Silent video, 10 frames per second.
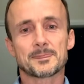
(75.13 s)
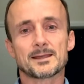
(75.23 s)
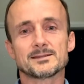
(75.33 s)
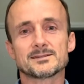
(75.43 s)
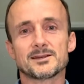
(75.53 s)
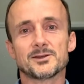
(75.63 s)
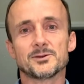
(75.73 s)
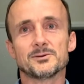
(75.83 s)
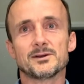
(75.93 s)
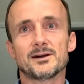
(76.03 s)

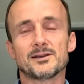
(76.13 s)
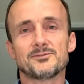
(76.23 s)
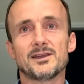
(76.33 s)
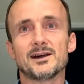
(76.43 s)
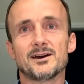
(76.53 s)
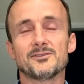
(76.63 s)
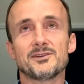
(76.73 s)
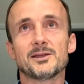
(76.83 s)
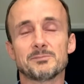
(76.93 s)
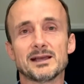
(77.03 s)
So I found, I
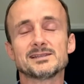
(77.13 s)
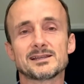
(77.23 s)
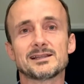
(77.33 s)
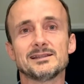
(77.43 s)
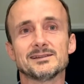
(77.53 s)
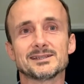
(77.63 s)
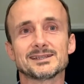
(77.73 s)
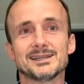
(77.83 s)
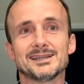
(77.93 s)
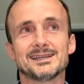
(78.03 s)
found basically that
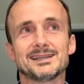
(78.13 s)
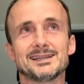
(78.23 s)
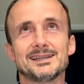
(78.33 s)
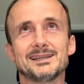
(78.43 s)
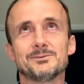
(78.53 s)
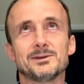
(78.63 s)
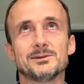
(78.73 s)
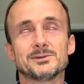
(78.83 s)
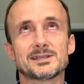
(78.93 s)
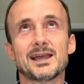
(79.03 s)
it,
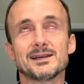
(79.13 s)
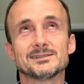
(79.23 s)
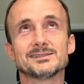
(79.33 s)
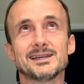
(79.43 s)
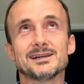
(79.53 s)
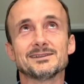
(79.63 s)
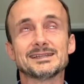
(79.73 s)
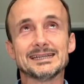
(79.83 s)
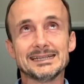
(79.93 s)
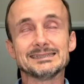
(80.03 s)
it was hands down
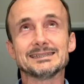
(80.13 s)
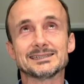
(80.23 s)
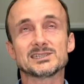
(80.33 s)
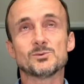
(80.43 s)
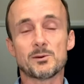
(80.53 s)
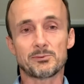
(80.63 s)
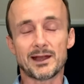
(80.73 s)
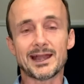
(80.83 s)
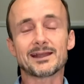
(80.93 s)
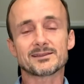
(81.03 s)
the easiest to
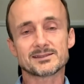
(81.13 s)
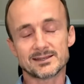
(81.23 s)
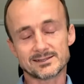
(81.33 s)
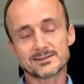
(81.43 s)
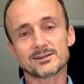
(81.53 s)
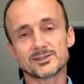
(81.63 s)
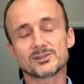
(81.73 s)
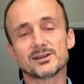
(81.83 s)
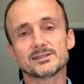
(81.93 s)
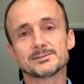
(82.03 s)
operate out of the six that I
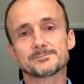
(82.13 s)
tried.